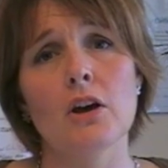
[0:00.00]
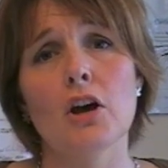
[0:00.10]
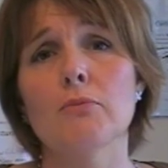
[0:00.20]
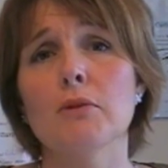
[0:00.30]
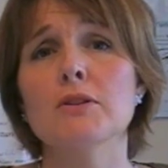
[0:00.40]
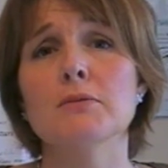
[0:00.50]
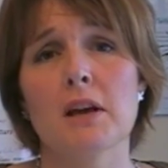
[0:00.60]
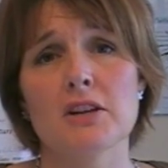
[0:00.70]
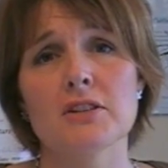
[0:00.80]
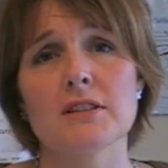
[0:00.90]
And most
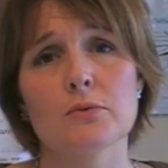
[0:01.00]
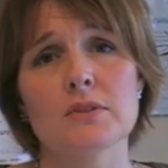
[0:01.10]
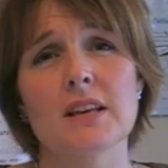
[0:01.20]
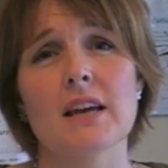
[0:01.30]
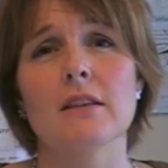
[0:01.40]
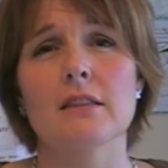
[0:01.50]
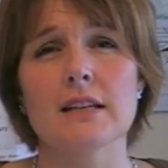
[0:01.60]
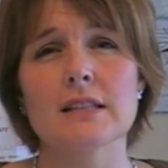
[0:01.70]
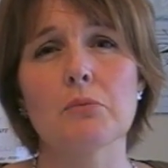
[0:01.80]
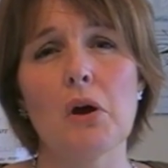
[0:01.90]
patients will say that
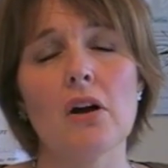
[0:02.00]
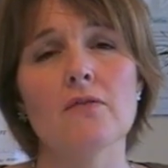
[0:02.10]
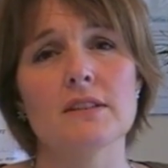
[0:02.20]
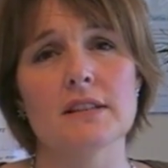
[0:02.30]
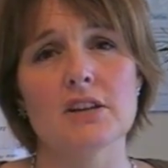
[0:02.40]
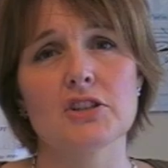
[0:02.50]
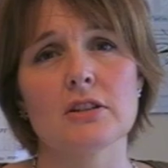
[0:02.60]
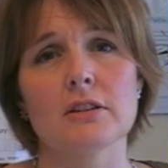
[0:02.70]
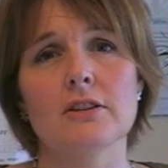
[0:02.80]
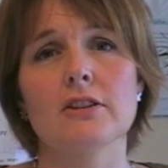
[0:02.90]
that's the part of the
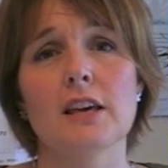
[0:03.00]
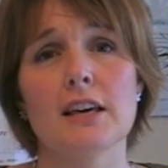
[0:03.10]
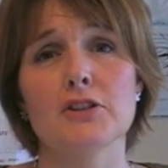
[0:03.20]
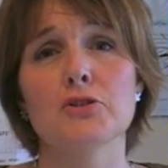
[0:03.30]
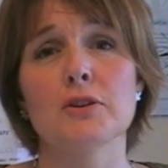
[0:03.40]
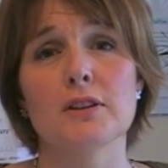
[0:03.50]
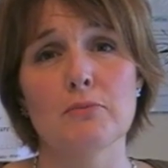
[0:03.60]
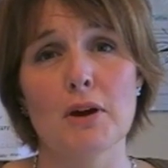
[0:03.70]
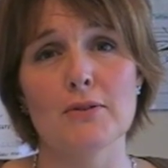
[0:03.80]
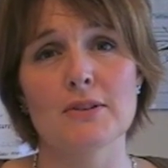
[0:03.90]
session that they enjoy the
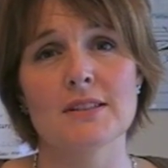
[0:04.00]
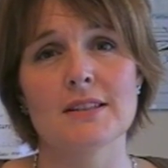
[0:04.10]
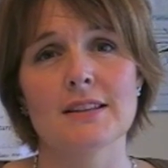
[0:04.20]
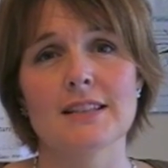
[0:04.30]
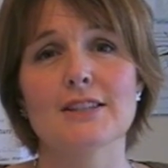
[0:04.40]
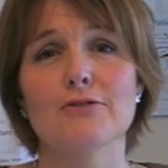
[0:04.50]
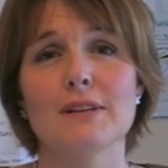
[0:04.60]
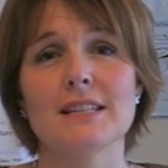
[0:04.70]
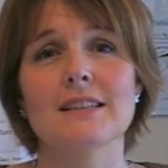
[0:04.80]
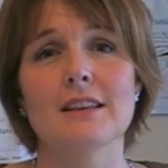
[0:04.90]
most. It's the
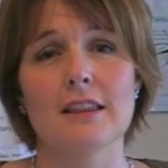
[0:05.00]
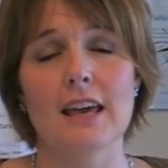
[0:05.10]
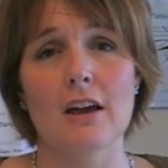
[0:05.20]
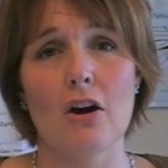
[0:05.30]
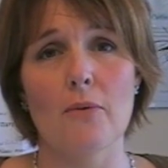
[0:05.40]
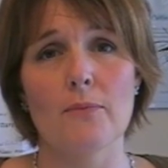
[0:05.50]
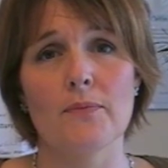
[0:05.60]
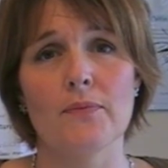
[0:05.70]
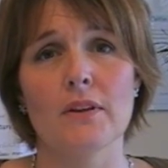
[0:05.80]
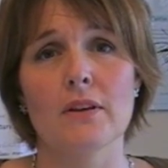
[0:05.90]
reason that they
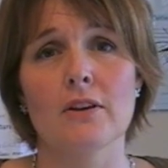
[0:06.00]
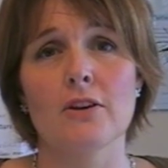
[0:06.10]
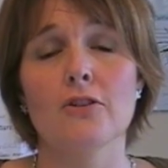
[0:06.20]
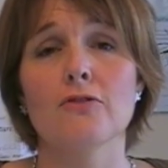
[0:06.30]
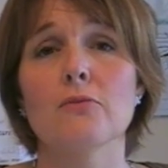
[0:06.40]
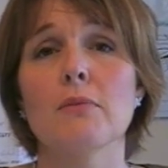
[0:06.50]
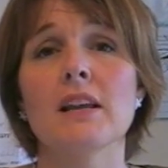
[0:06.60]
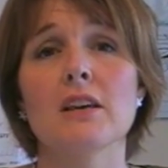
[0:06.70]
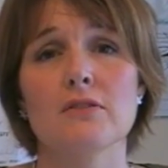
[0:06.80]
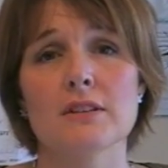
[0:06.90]
come. For
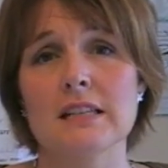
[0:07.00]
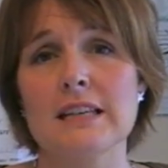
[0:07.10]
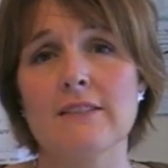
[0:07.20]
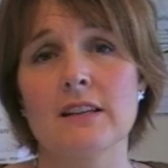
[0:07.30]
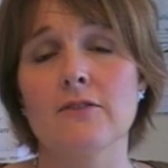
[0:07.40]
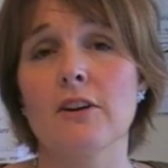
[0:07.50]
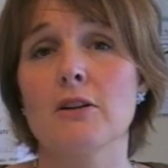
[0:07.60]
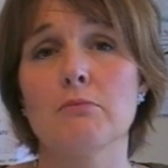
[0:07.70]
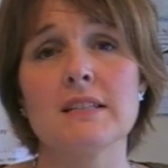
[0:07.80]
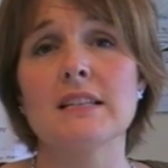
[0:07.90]
many of us leading
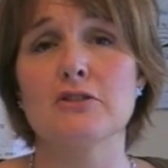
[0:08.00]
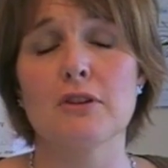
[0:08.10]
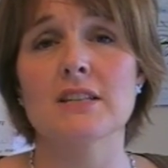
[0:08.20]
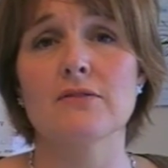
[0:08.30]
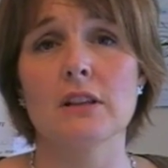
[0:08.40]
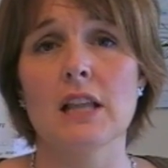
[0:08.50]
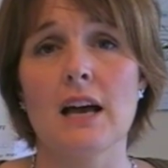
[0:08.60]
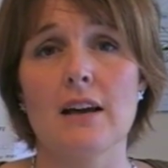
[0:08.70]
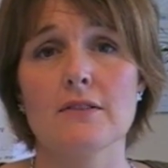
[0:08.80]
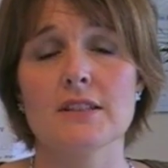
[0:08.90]
very busy, stressful
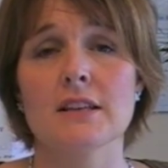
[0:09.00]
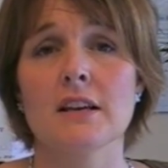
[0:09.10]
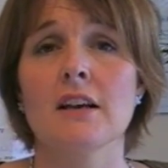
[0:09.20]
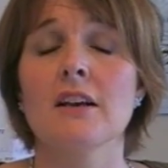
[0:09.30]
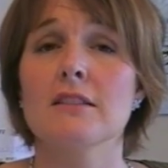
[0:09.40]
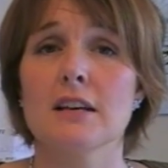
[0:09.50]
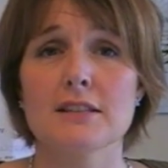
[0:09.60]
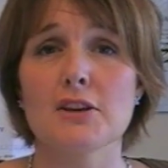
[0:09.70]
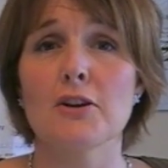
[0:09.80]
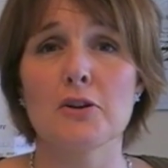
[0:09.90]
lives, that's
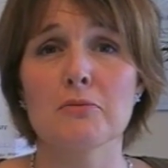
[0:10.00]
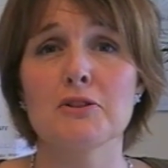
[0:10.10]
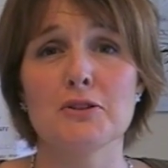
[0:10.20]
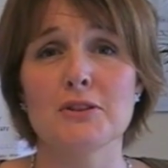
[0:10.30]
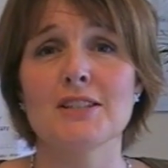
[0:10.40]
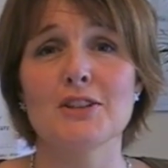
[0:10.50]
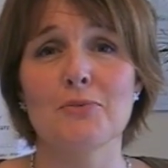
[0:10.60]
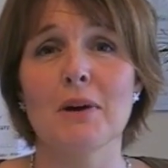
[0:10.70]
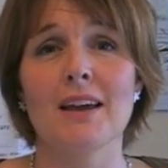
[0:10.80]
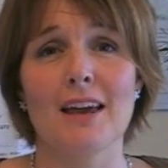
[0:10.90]
the only opportunity you
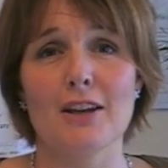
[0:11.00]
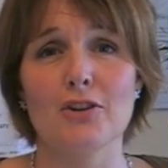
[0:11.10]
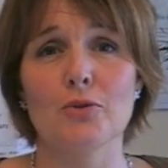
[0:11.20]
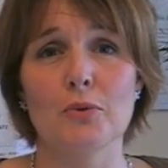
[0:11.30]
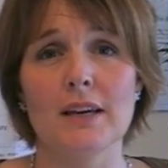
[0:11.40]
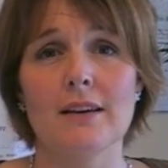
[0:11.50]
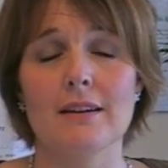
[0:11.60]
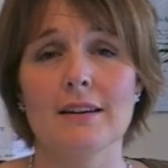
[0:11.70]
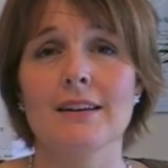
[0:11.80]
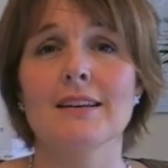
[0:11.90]
might get in your week
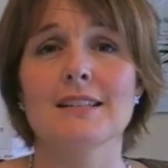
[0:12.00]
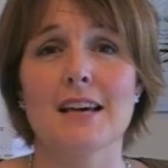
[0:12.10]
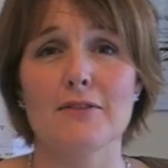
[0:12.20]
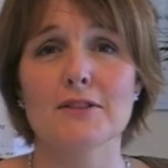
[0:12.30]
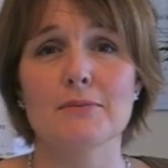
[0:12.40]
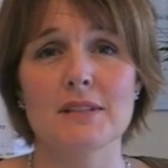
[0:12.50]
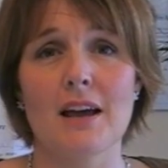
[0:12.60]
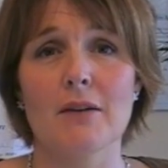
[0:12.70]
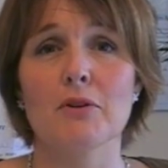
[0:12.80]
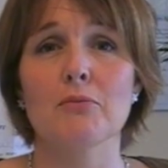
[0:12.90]
to have some
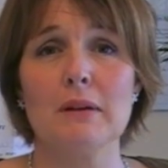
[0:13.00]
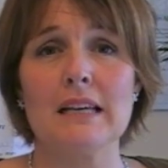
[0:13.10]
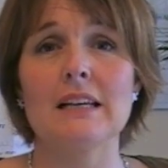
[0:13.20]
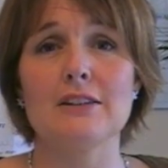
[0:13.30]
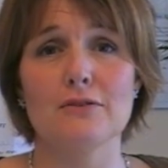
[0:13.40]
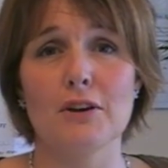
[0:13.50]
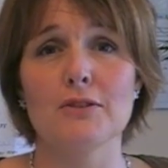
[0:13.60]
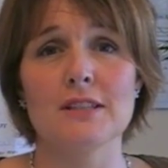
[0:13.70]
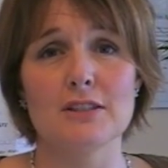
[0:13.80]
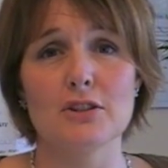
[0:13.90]
time completely
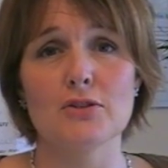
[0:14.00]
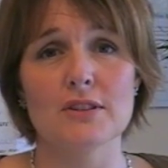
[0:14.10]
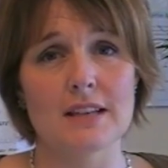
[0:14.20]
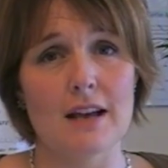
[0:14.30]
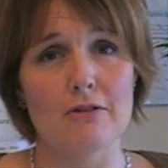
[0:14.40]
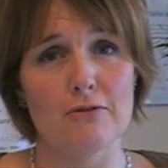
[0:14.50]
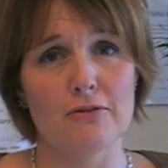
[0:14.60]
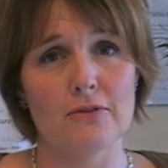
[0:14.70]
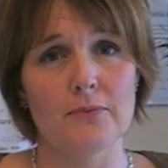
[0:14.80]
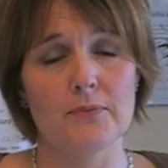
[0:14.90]
devoted to yourself.